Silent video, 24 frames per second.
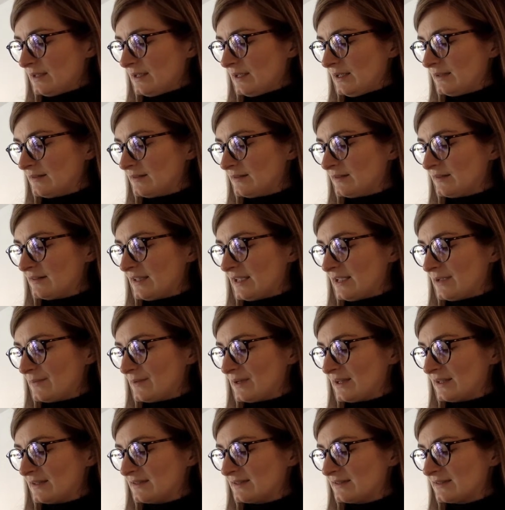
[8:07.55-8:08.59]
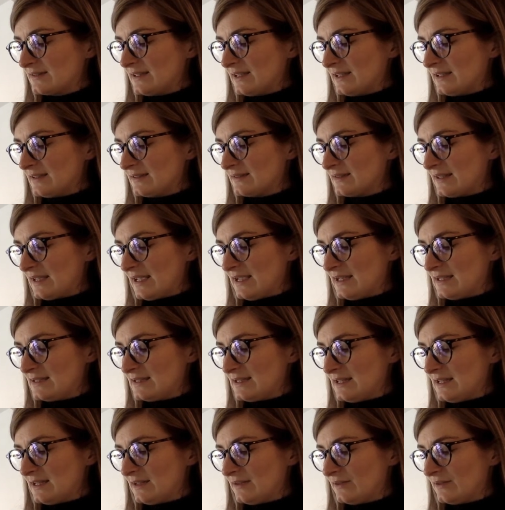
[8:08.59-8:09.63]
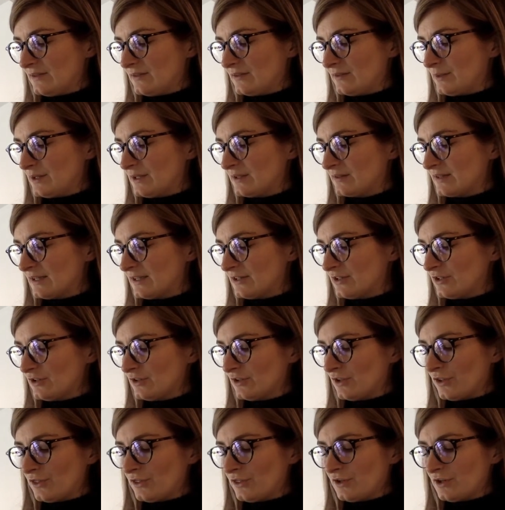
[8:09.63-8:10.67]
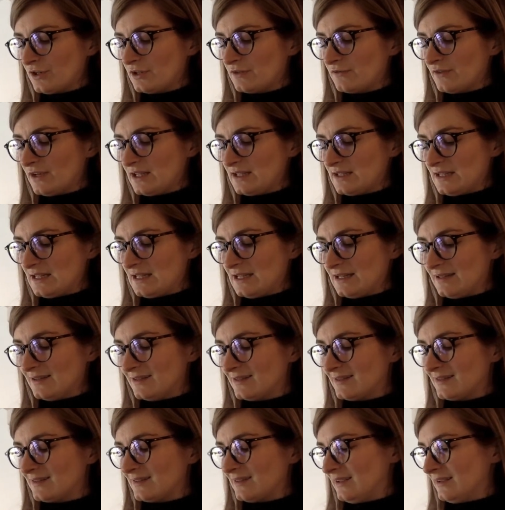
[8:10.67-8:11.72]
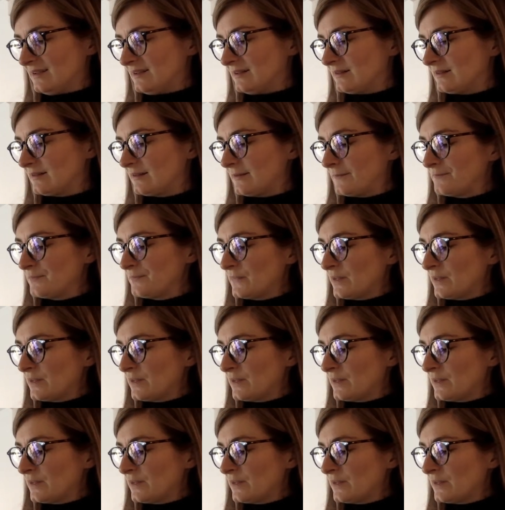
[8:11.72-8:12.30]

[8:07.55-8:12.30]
is the same as 6/18 because I know that 1/3 of 18 is 6.